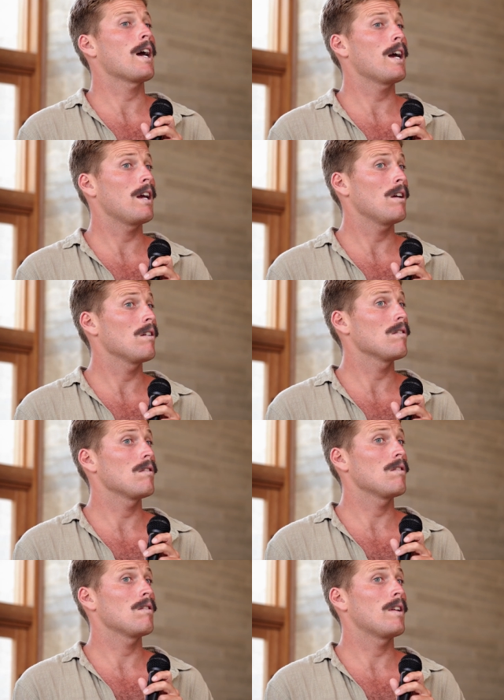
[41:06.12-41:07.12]
hey,
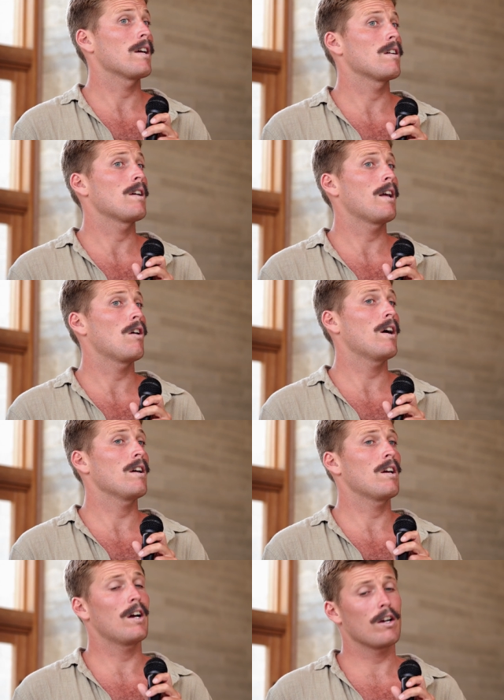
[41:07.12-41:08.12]
like, can
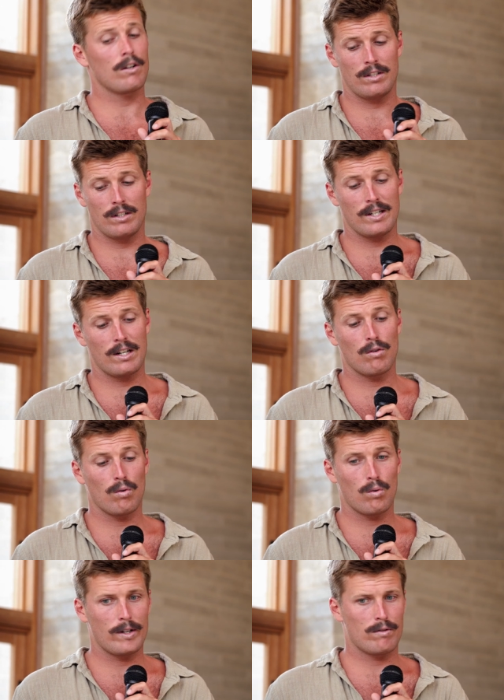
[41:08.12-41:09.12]
I can I go sit down and
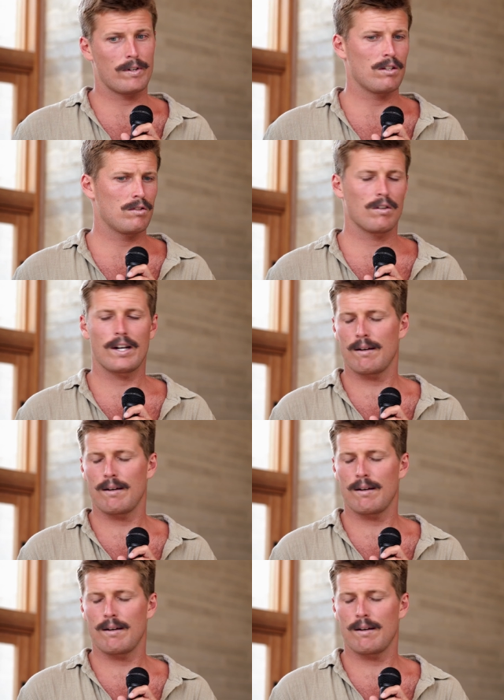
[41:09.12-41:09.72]
always write a song?